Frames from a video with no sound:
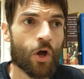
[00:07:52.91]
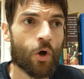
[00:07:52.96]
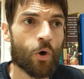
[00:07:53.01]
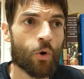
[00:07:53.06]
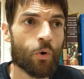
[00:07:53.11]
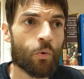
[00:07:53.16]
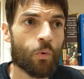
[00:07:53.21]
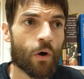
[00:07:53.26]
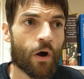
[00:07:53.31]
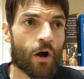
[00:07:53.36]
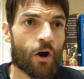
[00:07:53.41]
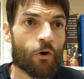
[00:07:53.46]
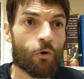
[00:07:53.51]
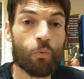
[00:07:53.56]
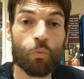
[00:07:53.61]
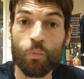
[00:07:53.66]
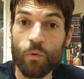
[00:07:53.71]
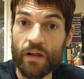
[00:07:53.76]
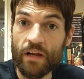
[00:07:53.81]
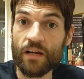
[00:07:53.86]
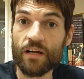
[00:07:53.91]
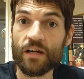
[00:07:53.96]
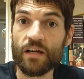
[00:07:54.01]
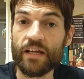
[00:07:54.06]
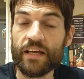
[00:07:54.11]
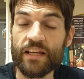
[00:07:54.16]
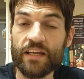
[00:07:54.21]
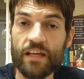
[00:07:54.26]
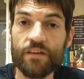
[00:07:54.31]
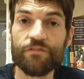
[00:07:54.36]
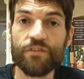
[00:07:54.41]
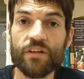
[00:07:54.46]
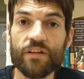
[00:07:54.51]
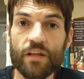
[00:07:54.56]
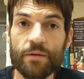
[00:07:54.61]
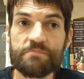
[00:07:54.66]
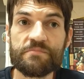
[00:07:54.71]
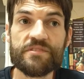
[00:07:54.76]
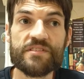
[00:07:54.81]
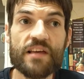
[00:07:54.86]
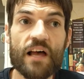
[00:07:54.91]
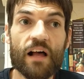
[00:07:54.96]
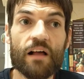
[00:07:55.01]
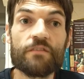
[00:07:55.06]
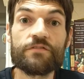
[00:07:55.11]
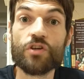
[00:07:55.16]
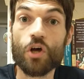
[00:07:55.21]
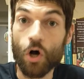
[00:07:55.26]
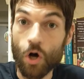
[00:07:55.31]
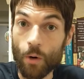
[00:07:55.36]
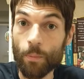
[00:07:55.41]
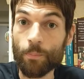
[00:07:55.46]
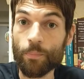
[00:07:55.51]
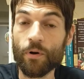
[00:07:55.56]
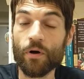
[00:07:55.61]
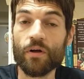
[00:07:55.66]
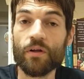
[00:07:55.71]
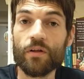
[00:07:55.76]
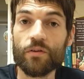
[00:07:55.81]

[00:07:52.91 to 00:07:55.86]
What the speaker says: who are willingly giving themselves up